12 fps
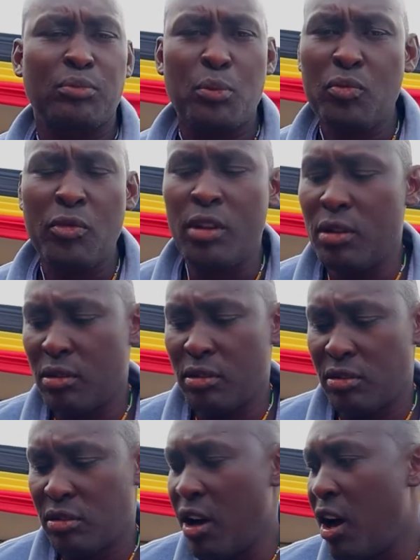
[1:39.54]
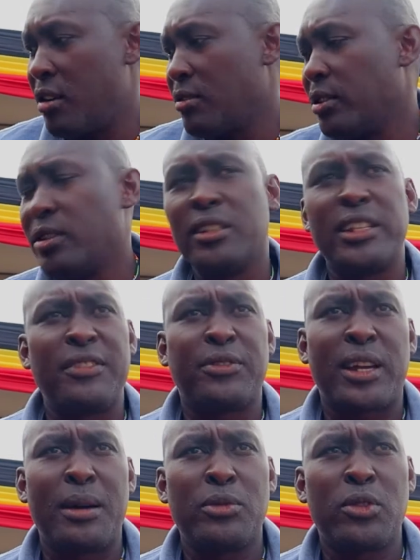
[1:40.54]
refill the battery? No, you don't have
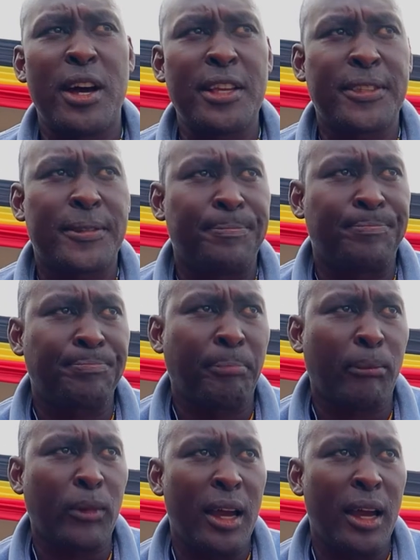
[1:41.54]
to come to us. Mm.